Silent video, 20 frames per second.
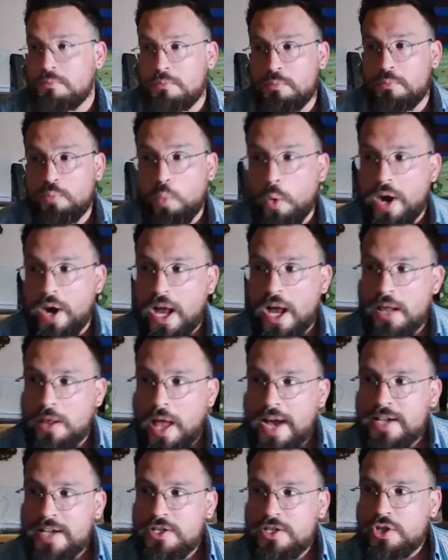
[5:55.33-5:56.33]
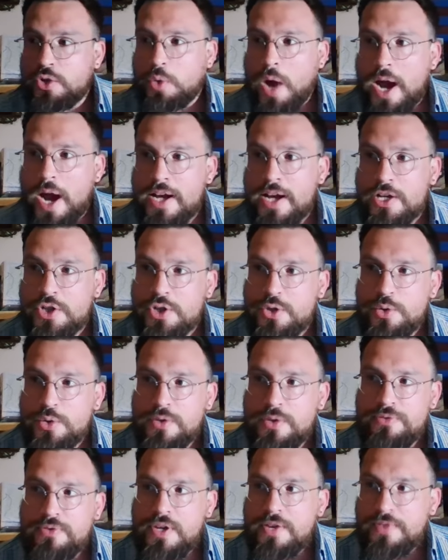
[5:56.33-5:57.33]
What I like to try to
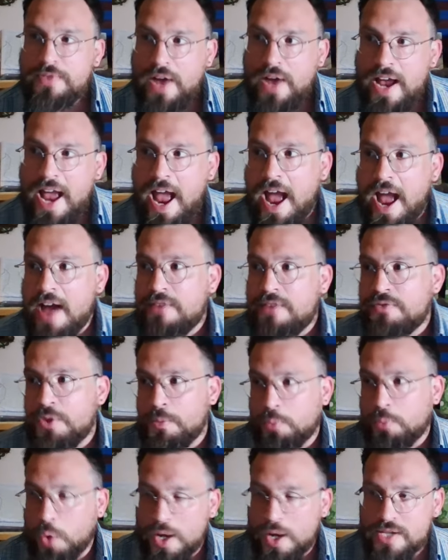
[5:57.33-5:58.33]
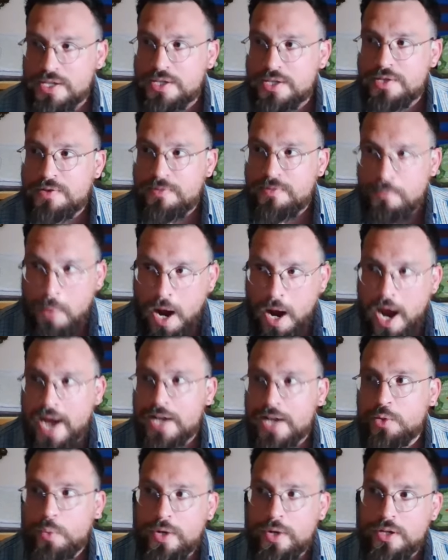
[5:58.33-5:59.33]
do if I have the presence of
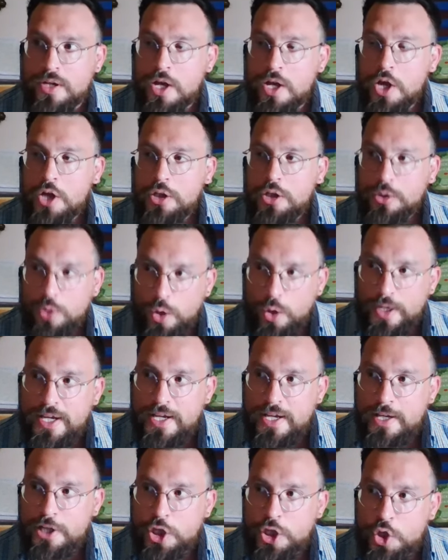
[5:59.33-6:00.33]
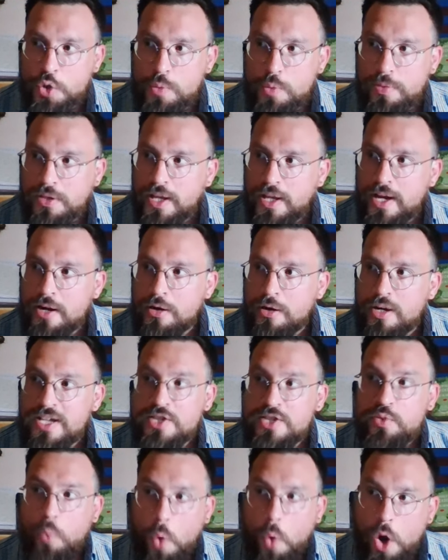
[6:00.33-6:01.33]
mind when looking at a new player
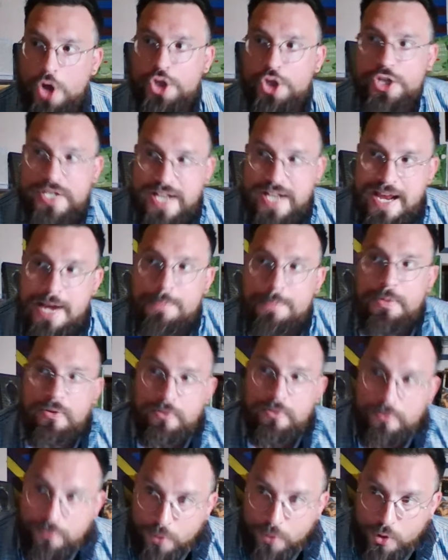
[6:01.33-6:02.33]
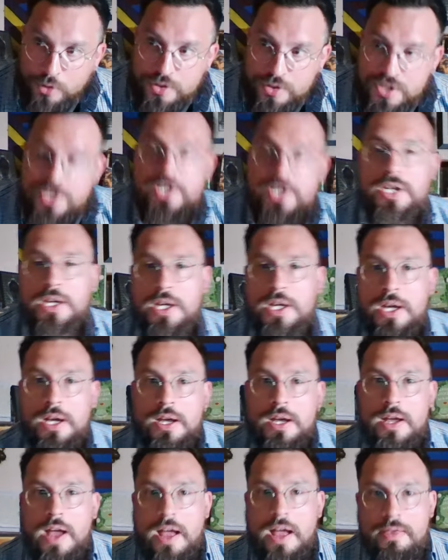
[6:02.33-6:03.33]
is watch tape first
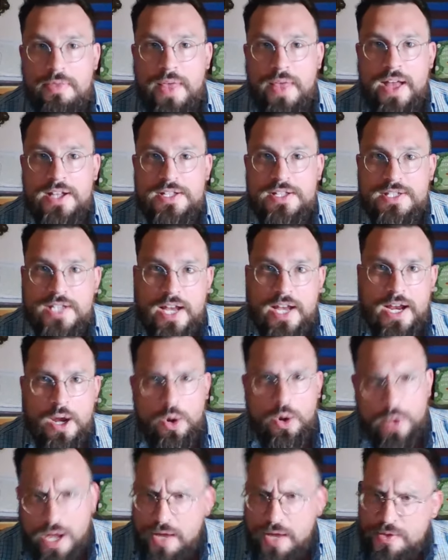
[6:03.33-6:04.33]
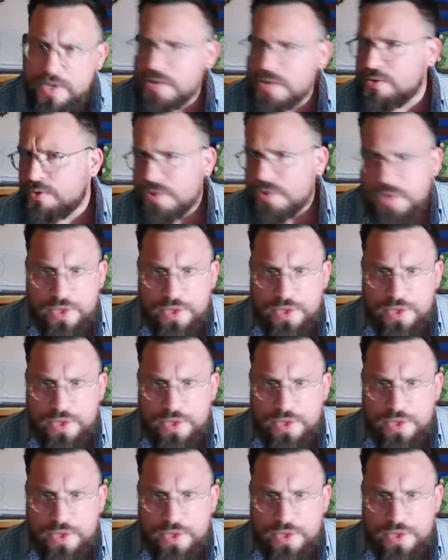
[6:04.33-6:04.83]
and then say, okay, these are the